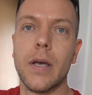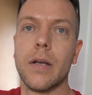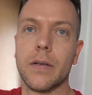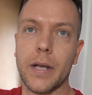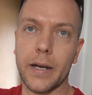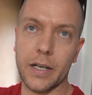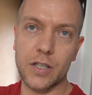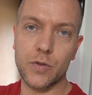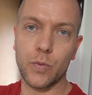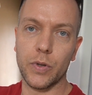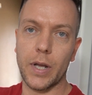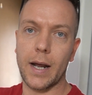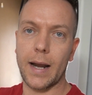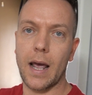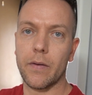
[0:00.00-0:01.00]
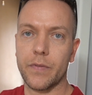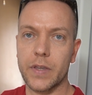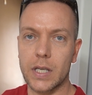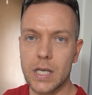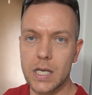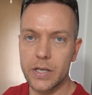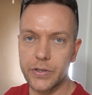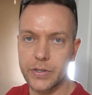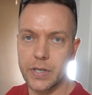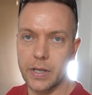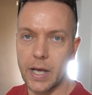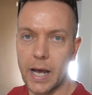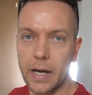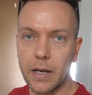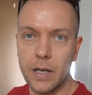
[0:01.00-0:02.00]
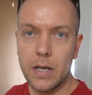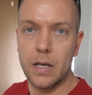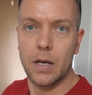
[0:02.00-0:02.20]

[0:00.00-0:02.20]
Tenants will not have the keys to that,